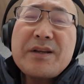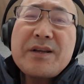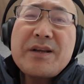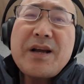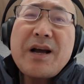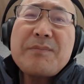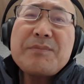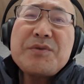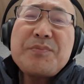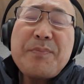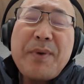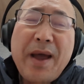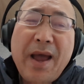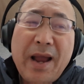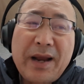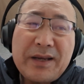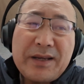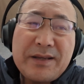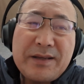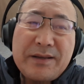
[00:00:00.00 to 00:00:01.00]
comes
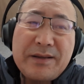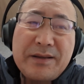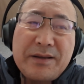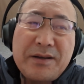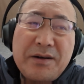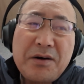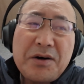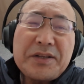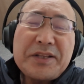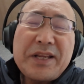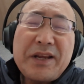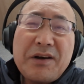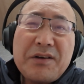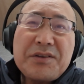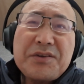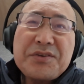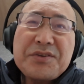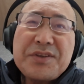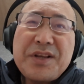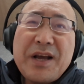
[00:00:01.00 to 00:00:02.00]
back on the
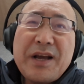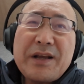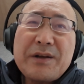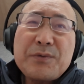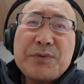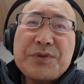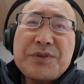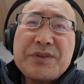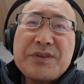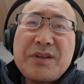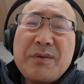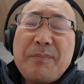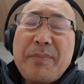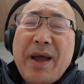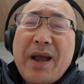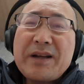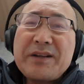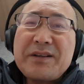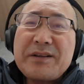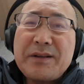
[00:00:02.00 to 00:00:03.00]
other side, which is the
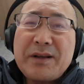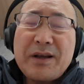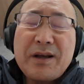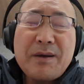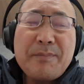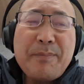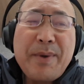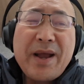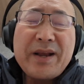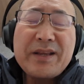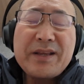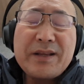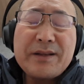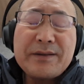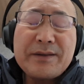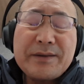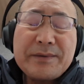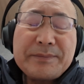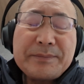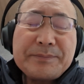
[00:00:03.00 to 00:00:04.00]
back
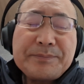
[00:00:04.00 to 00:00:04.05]
end.